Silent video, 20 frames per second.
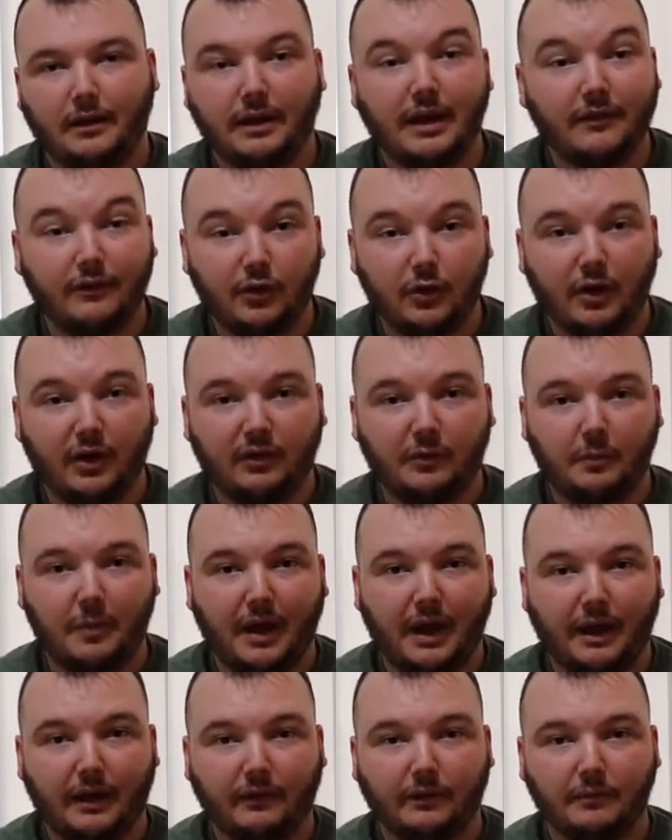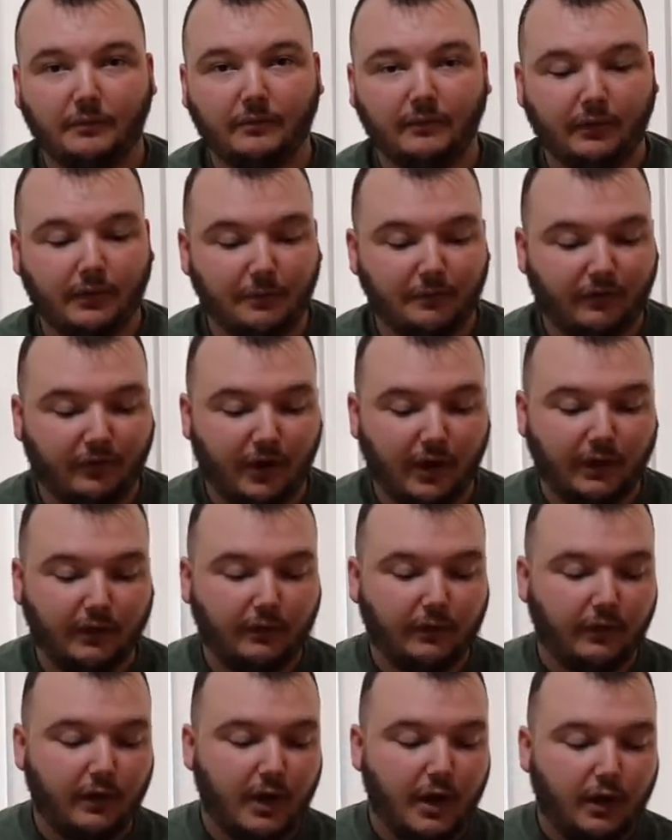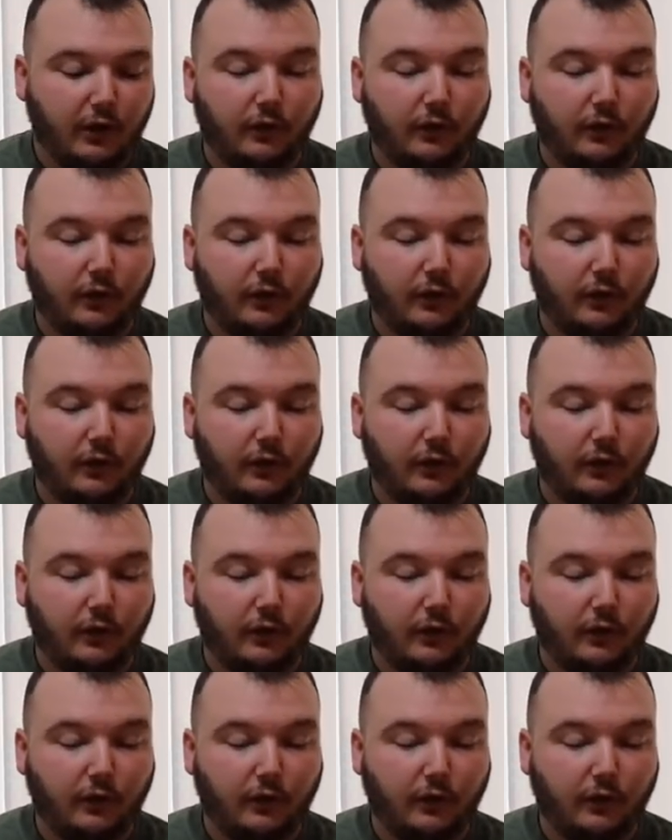given to us by some friends.